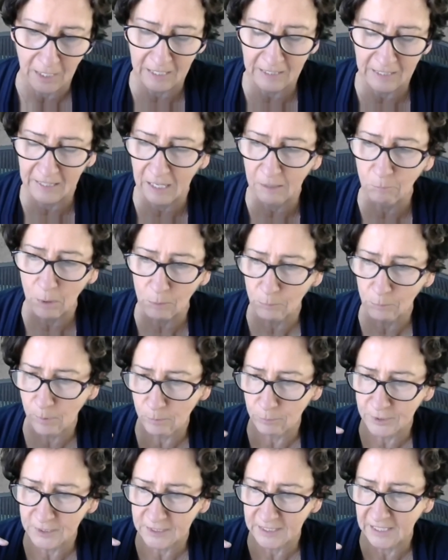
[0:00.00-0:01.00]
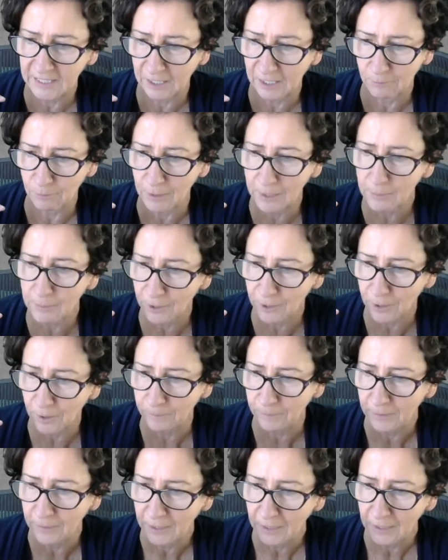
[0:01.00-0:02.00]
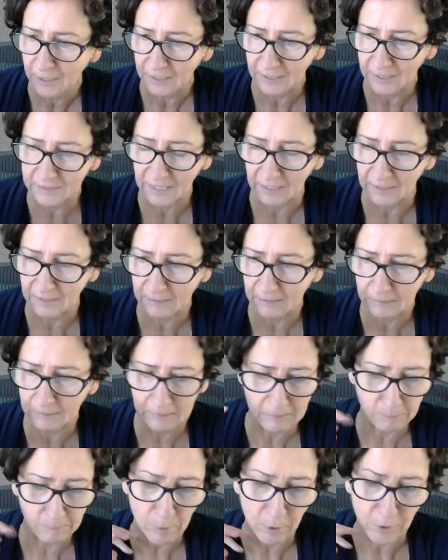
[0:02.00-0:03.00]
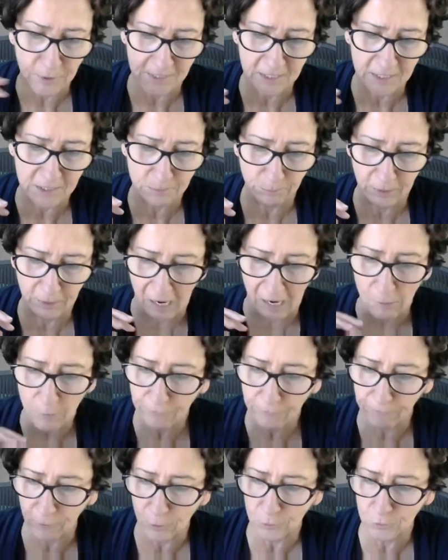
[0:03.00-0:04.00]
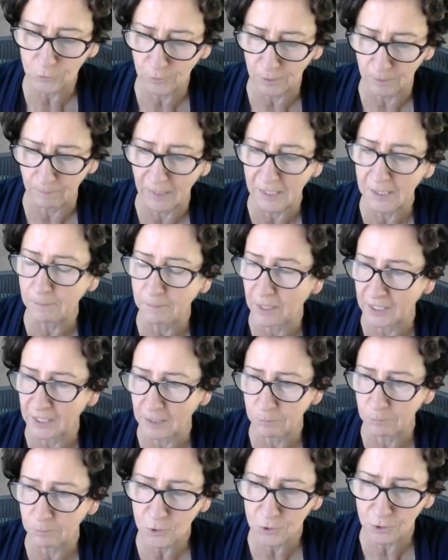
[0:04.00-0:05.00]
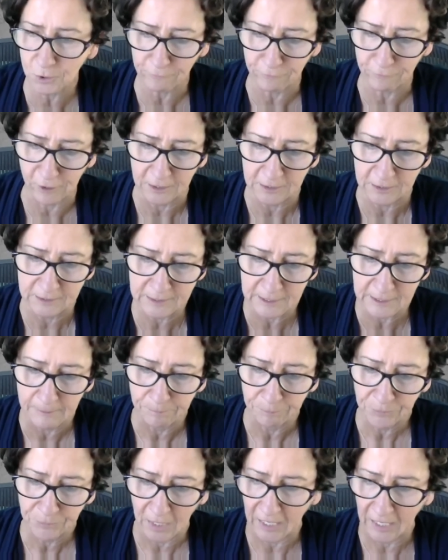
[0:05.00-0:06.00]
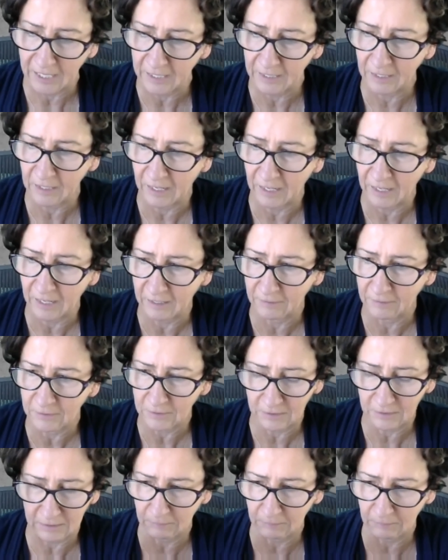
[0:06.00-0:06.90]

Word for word: And then what we would see in equilibrium is that the deposits would outflow to the money market mutual funds and uh,